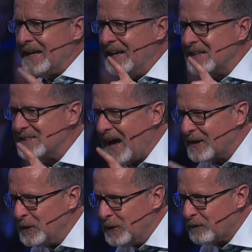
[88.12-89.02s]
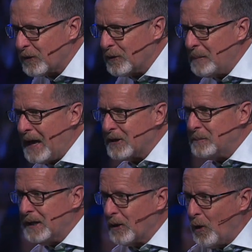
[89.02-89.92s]
"It is not good for the man to
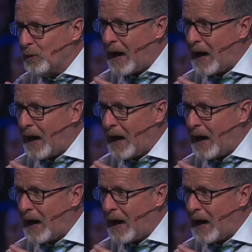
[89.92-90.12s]
be alone.